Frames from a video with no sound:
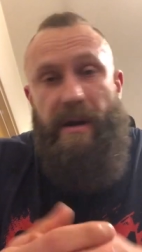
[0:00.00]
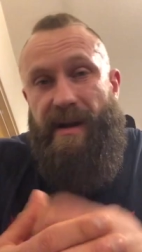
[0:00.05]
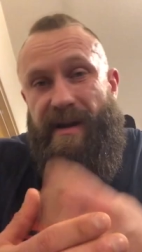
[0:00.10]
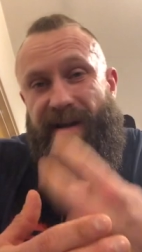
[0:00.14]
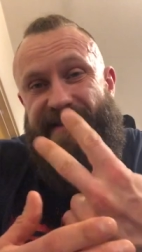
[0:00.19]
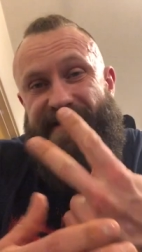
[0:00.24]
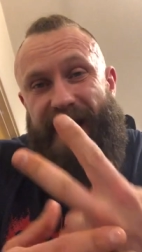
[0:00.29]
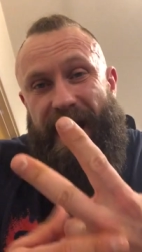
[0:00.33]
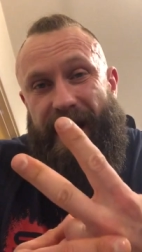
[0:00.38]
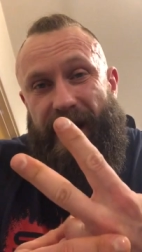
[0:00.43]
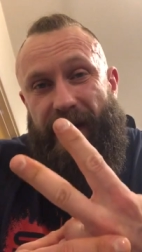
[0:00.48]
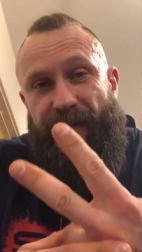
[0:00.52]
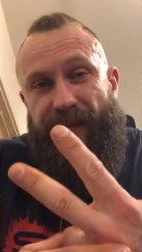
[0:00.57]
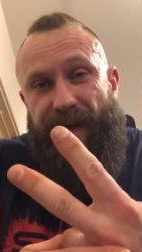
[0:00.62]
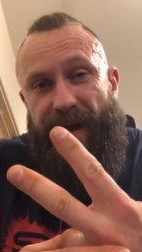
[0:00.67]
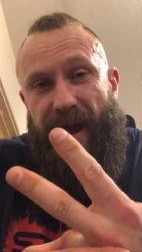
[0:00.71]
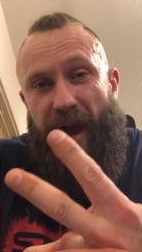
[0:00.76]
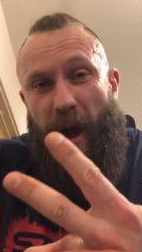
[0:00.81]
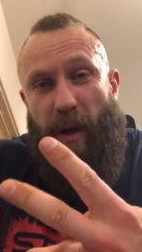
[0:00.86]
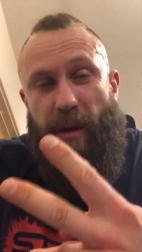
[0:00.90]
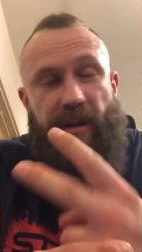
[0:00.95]
Second
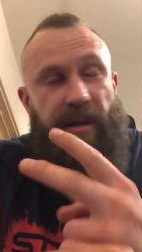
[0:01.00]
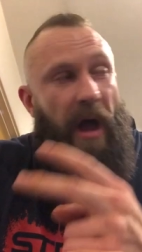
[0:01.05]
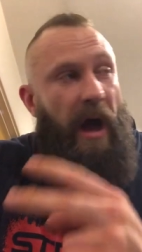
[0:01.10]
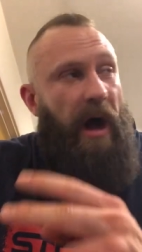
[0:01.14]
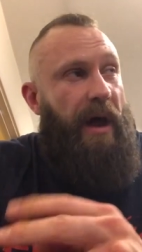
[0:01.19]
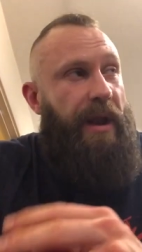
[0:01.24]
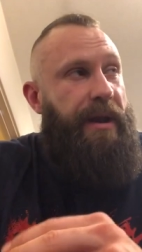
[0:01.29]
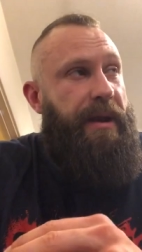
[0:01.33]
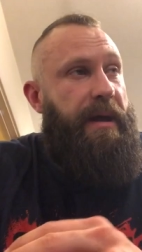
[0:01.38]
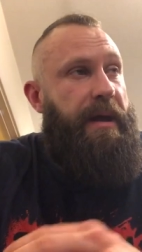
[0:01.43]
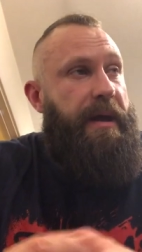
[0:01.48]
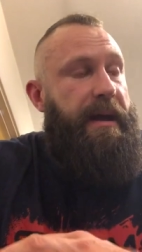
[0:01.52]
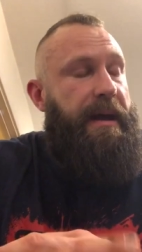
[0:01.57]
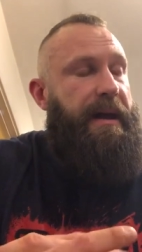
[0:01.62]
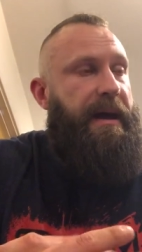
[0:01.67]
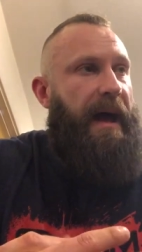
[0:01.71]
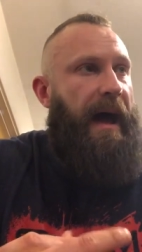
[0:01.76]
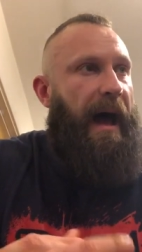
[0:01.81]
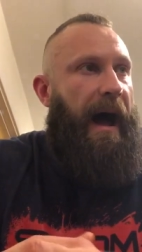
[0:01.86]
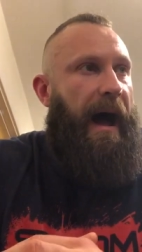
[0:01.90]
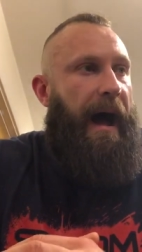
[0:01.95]
video done.
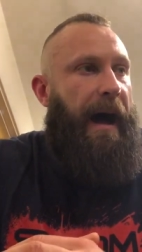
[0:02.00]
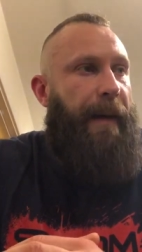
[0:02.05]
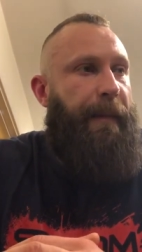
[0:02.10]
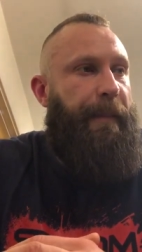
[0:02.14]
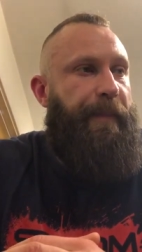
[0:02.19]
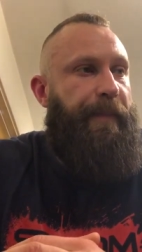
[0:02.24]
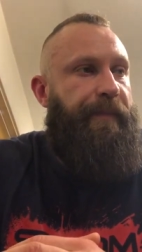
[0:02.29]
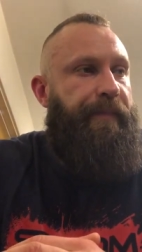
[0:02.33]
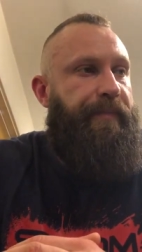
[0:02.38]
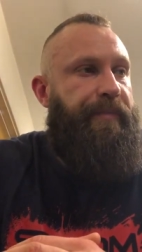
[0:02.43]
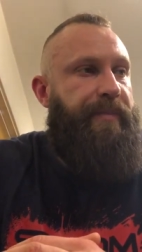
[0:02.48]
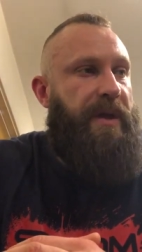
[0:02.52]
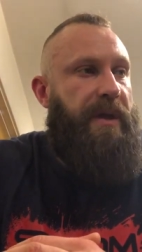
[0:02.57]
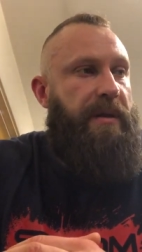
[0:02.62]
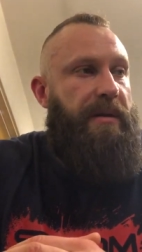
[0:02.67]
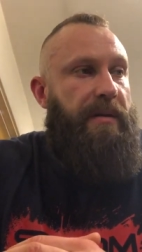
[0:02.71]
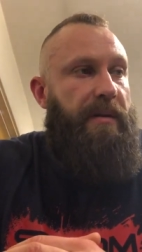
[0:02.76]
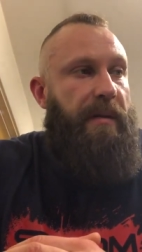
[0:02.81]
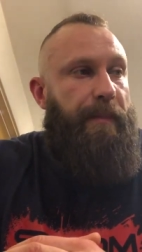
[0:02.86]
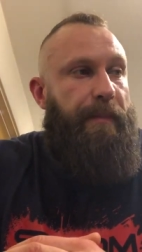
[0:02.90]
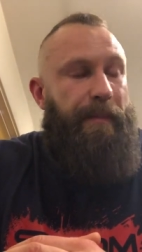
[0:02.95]
Um,
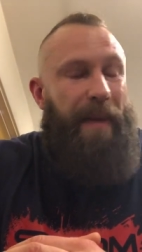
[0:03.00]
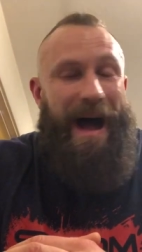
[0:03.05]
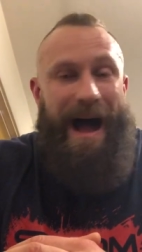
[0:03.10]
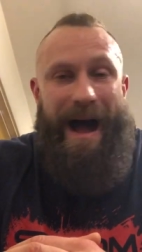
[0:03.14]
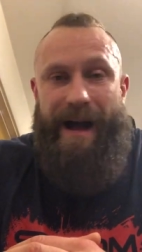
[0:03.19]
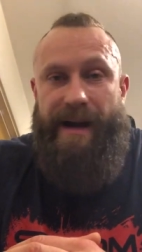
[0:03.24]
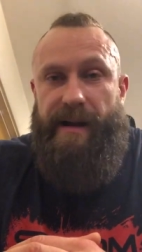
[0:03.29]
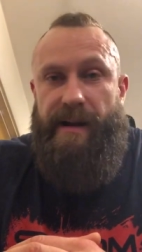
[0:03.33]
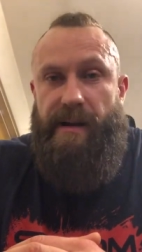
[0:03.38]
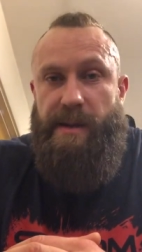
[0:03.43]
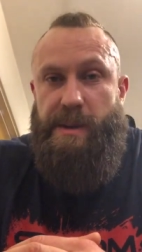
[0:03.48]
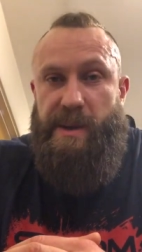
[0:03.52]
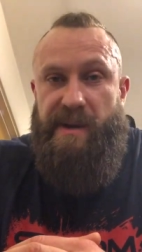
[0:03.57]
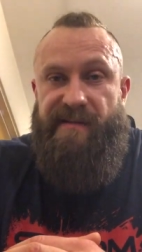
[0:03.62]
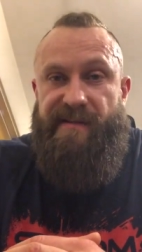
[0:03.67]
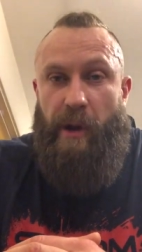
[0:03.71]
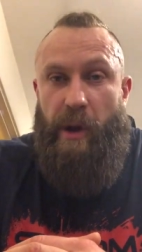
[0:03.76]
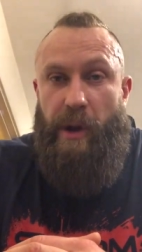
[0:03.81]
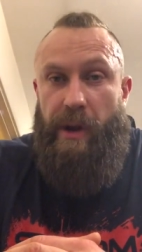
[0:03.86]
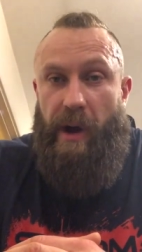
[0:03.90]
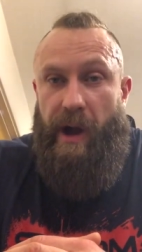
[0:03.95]
back
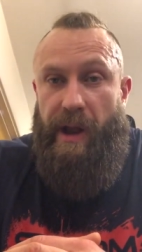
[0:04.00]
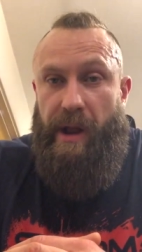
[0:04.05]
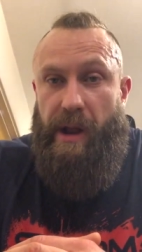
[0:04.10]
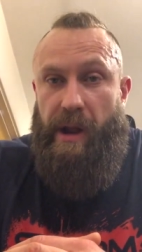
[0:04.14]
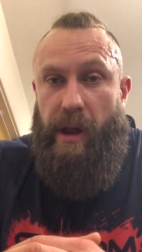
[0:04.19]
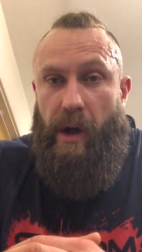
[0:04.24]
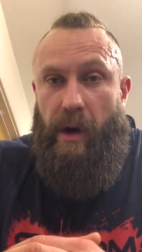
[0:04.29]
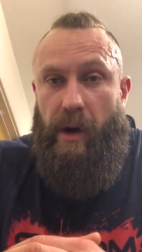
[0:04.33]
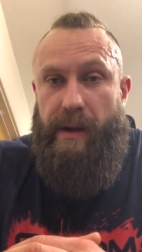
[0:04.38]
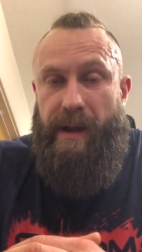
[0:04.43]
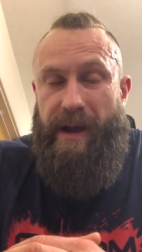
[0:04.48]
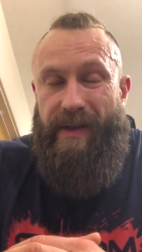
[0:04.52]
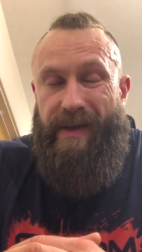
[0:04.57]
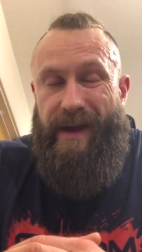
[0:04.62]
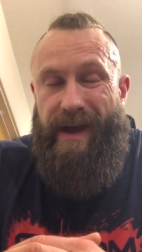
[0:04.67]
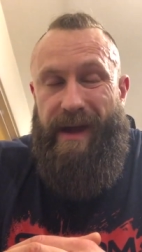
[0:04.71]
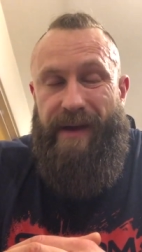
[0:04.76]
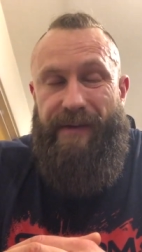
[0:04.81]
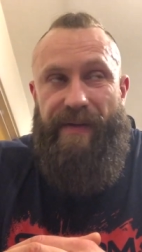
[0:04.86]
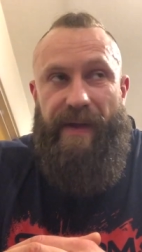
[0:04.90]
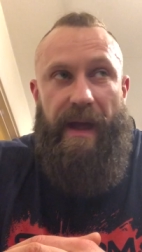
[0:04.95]
just gone nine o'clock in the
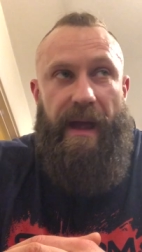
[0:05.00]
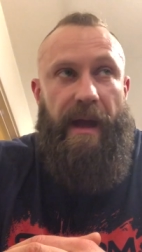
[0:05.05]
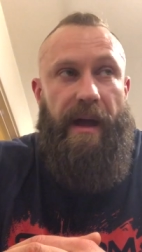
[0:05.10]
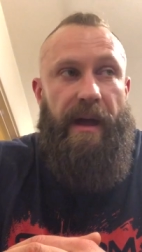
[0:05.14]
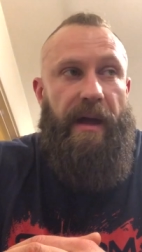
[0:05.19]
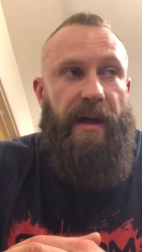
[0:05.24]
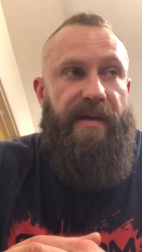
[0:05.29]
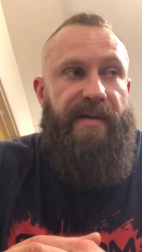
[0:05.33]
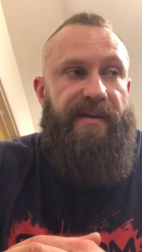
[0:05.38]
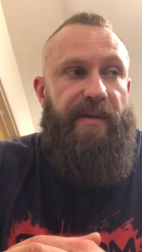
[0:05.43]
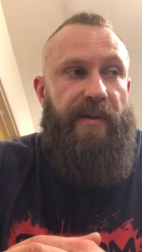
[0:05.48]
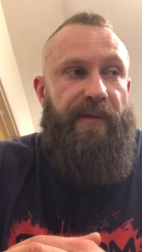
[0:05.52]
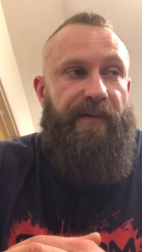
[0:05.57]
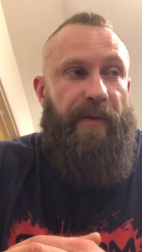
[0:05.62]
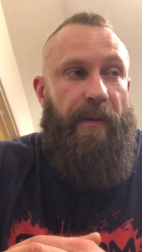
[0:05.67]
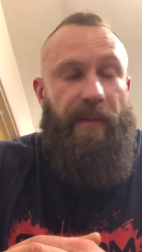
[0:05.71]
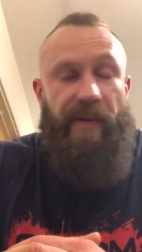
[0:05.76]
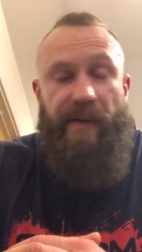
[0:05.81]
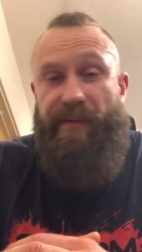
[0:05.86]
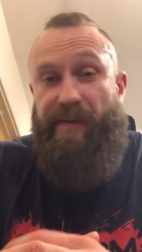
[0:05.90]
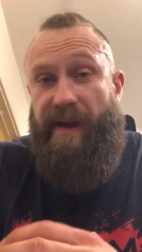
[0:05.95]
evening to,
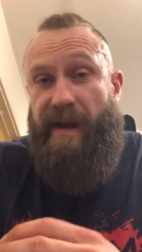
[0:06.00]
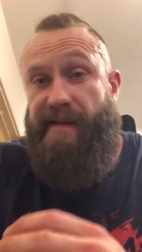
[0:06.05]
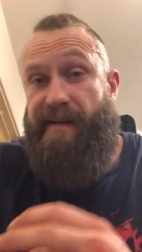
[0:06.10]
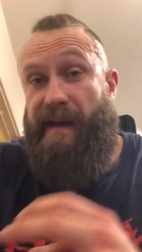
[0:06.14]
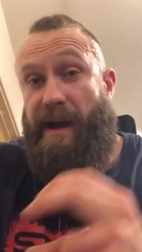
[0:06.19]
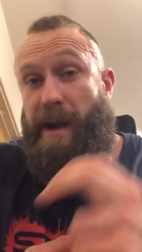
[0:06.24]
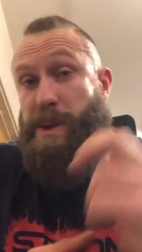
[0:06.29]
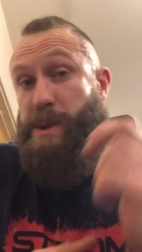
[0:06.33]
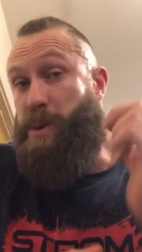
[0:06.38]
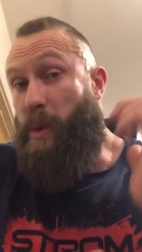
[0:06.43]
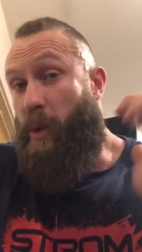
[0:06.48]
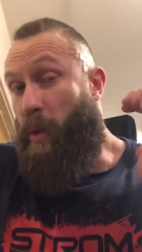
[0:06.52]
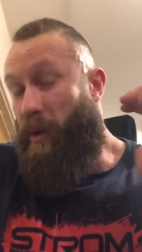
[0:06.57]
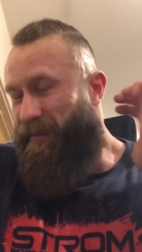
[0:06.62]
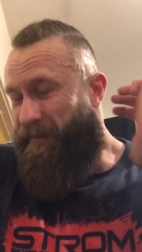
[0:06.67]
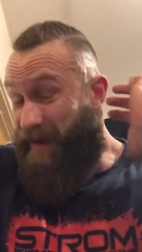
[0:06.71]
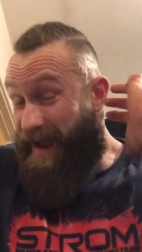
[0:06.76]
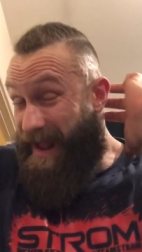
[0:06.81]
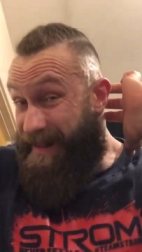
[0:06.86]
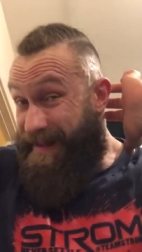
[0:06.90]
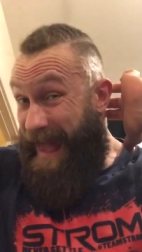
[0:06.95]
from the Fitesh.
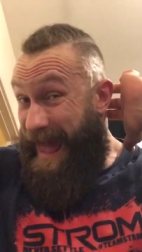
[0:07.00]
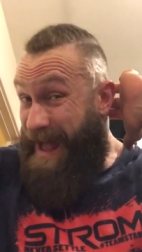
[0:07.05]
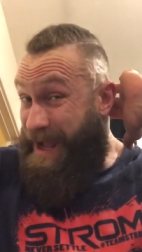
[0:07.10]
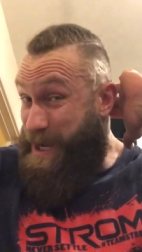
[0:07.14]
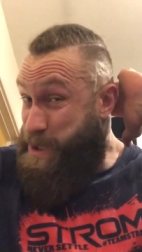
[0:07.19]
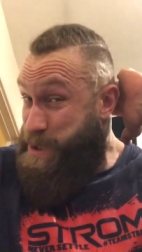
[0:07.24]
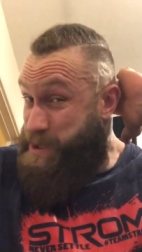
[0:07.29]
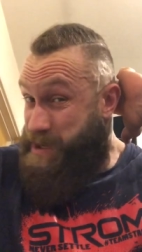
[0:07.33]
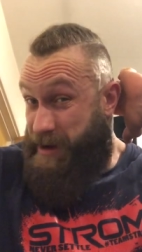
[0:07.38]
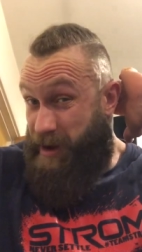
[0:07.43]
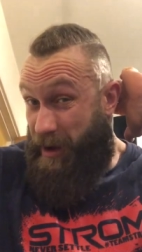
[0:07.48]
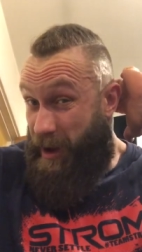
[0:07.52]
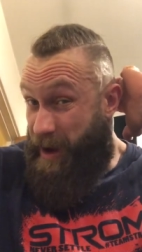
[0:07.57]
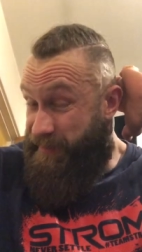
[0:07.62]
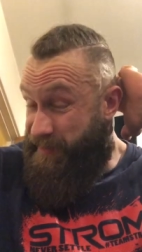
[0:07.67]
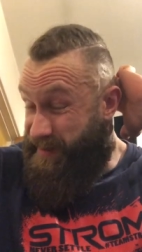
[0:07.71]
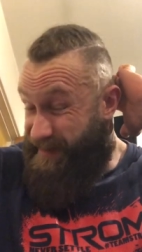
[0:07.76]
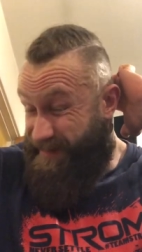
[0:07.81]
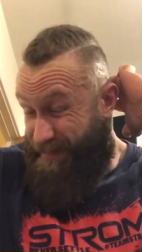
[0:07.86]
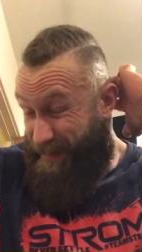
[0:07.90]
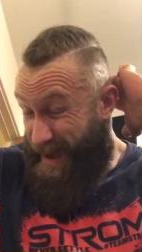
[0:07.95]
Fitesh, can't
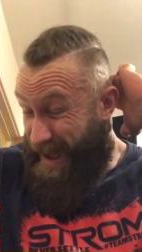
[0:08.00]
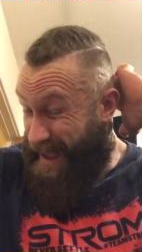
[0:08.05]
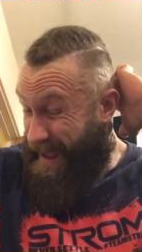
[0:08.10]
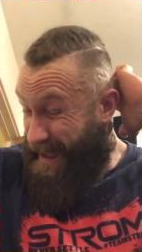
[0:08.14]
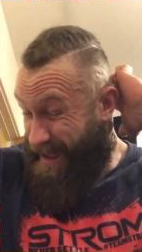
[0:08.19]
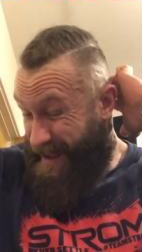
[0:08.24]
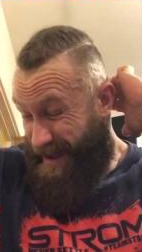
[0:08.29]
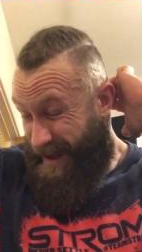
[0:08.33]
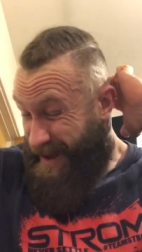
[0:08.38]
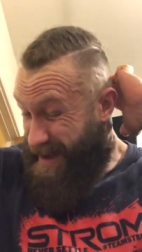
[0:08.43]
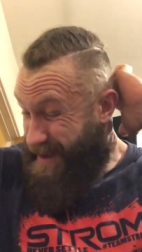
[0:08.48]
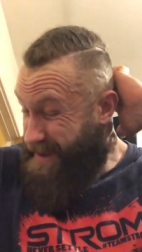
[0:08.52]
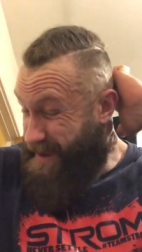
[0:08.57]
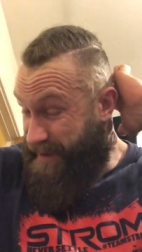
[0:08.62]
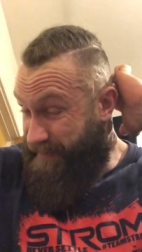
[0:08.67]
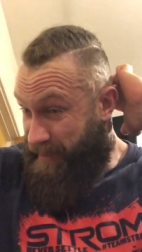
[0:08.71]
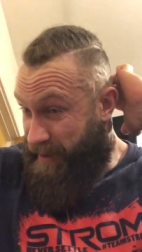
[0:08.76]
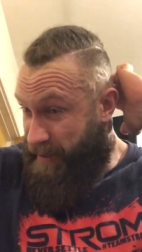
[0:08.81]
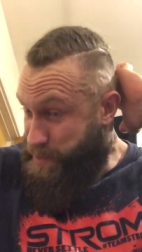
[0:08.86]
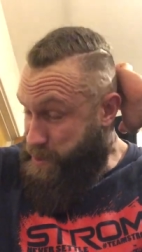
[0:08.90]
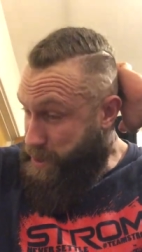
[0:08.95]
even speak.
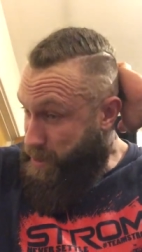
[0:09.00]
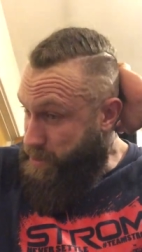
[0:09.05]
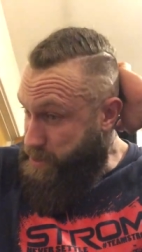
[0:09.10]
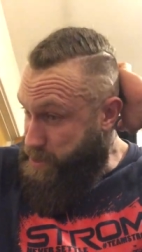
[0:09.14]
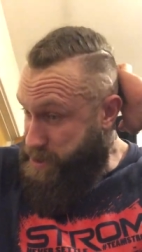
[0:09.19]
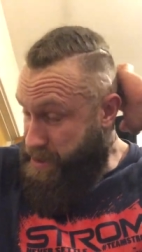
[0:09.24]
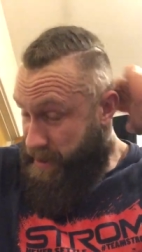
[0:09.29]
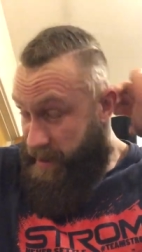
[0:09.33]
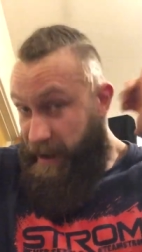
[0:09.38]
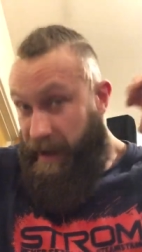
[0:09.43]
Give up, Josh.